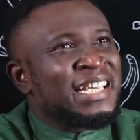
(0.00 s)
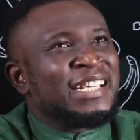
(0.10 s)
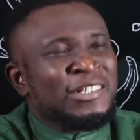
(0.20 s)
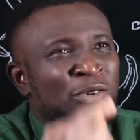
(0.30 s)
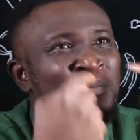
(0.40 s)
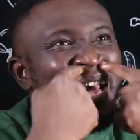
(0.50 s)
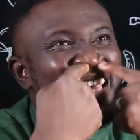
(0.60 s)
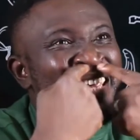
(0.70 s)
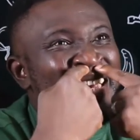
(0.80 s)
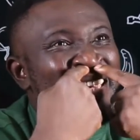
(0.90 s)
care. So by
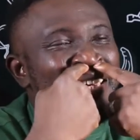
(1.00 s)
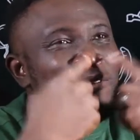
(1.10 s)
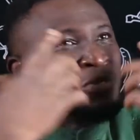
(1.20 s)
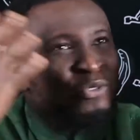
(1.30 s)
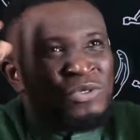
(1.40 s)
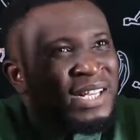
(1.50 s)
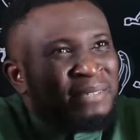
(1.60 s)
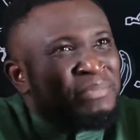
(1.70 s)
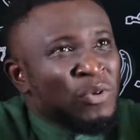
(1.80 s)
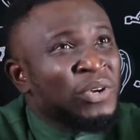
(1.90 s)
inhaling alone, you
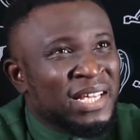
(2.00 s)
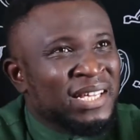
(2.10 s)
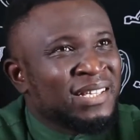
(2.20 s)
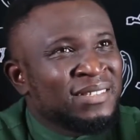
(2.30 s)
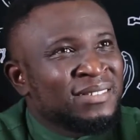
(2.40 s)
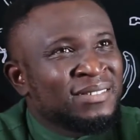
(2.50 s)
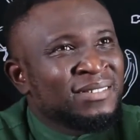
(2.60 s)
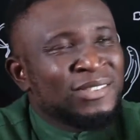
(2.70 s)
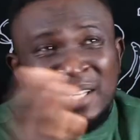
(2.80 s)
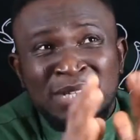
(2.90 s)
can be okay.
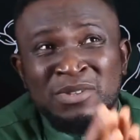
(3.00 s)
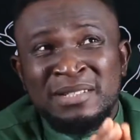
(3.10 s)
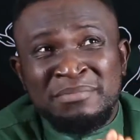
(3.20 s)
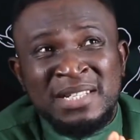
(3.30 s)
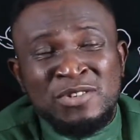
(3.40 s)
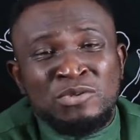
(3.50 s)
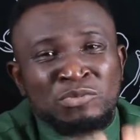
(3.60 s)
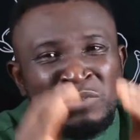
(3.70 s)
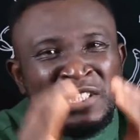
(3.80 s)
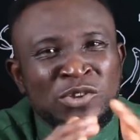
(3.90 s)
So that's what it means. So
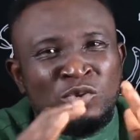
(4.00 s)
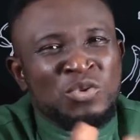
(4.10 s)
we need to